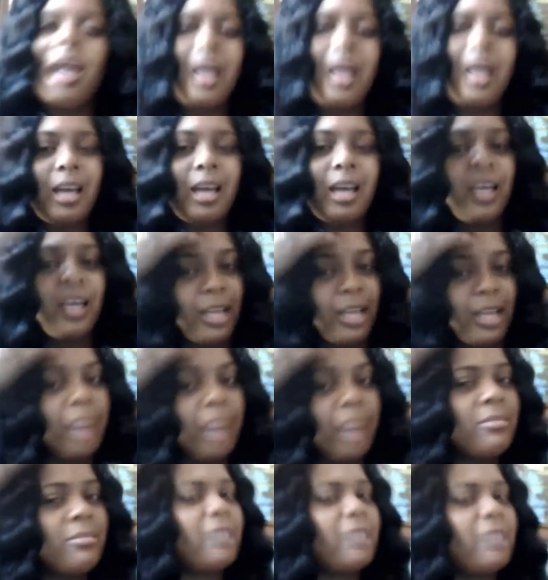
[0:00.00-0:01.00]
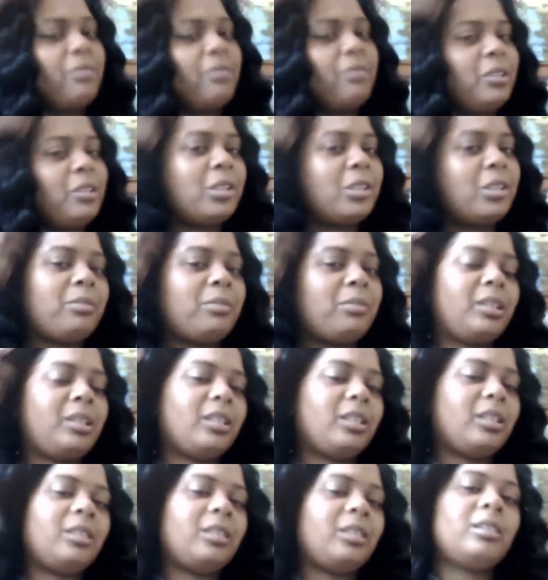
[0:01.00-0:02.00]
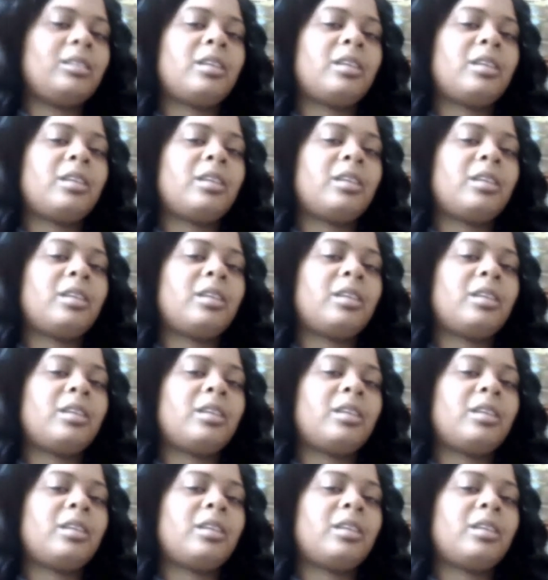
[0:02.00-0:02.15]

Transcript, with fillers: And I'm definitely gonna be